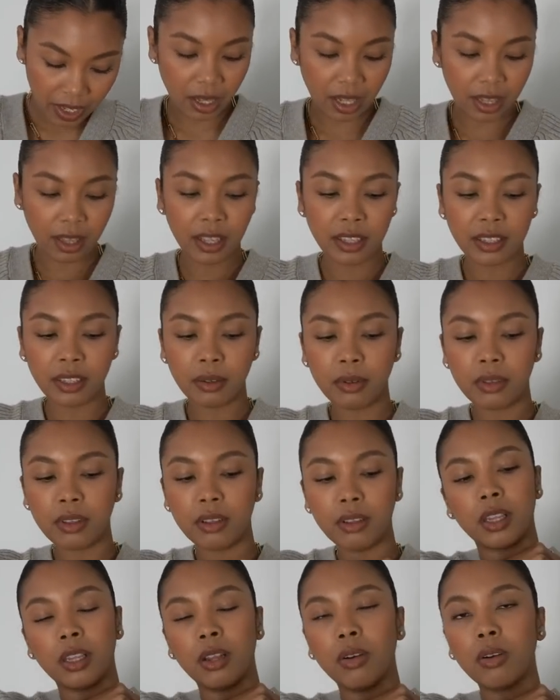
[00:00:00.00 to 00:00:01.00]
A little
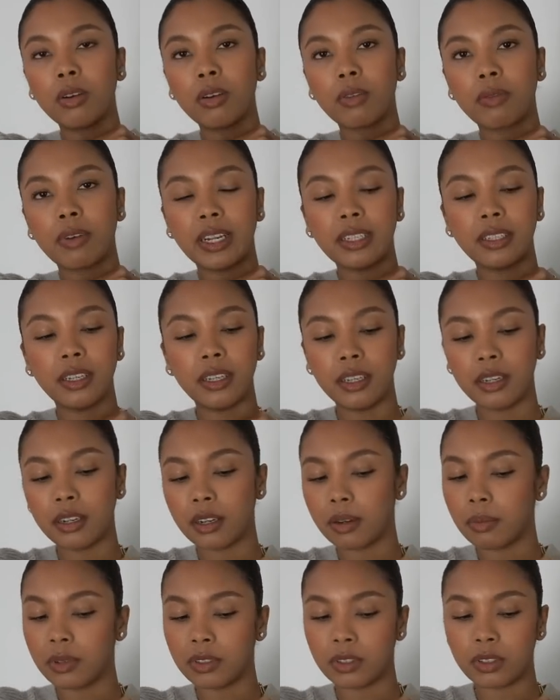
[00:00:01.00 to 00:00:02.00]
bit logo right here,
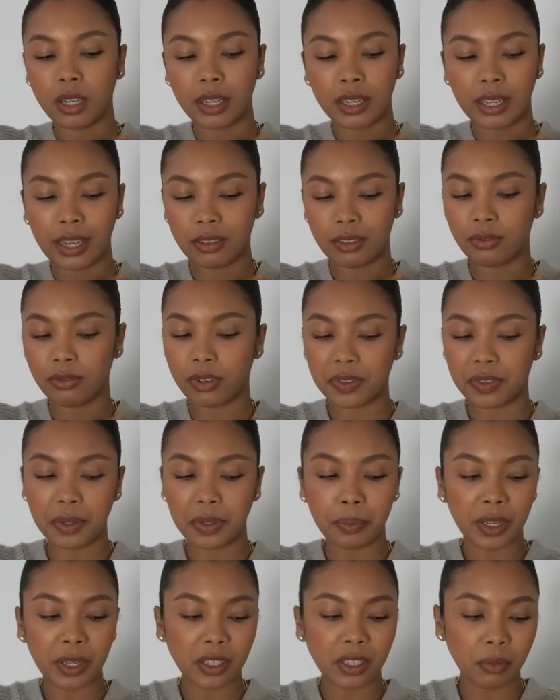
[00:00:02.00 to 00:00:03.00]
but again, very
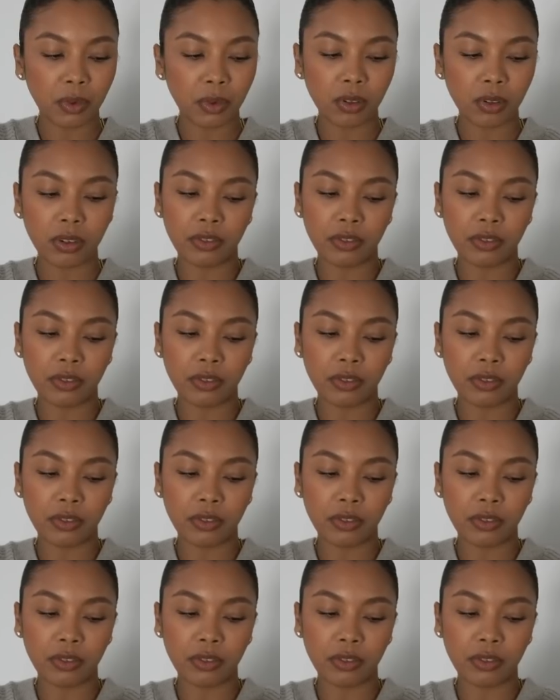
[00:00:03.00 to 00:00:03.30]
minimal.